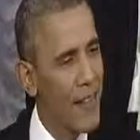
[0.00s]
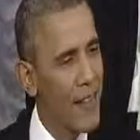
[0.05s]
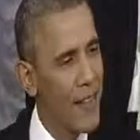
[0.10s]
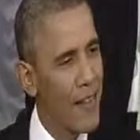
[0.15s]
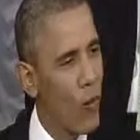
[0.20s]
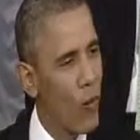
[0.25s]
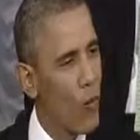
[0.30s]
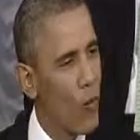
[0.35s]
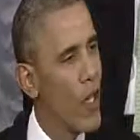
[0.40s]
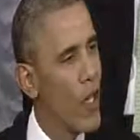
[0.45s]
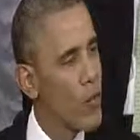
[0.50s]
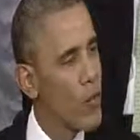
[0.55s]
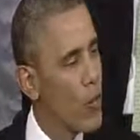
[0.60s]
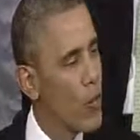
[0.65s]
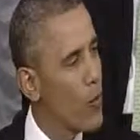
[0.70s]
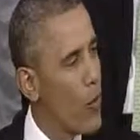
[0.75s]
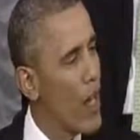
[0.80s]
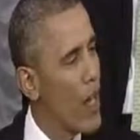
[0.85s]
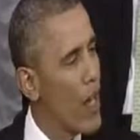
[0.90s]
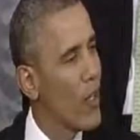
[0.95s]
than it was
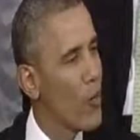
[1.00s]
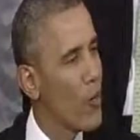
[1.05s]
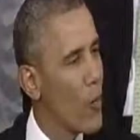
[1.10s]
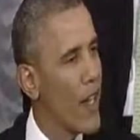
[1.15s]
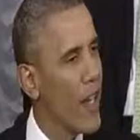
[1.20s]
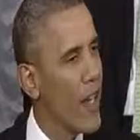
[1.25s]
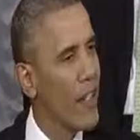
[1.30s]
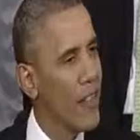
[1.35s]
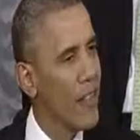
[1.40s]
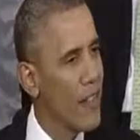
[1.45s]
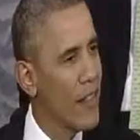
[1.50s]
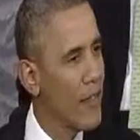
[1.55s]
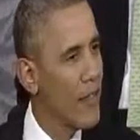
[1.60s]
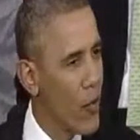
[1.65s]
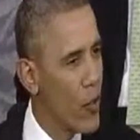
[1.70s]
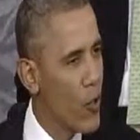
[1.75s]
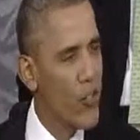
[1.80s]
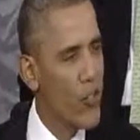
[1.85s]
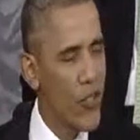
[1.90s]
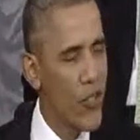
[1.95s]
when Ronald Reagan
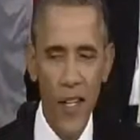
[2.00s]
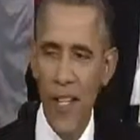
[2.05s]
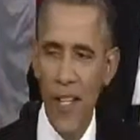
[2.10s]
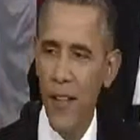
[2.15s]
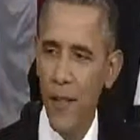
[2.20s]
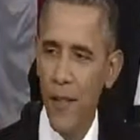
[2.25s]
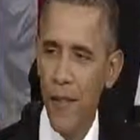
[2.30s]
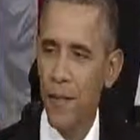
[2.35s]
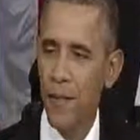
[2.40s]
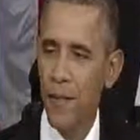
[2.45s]
first stood here.